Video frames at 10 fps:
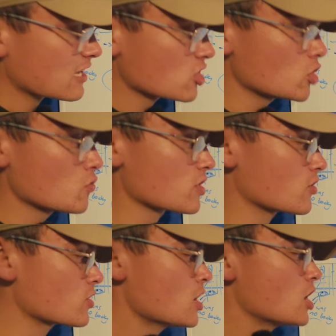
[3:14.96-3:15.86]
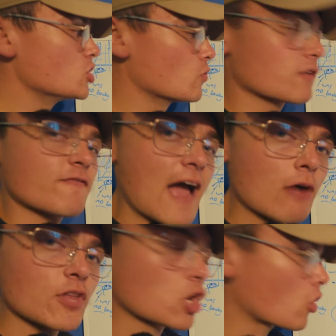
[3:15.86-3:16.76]
excuses, you would have
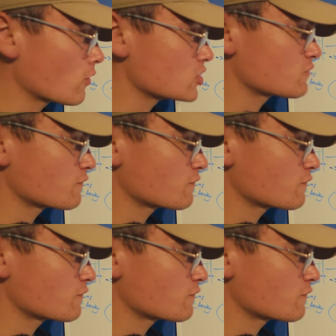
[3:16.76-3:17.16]
found the courage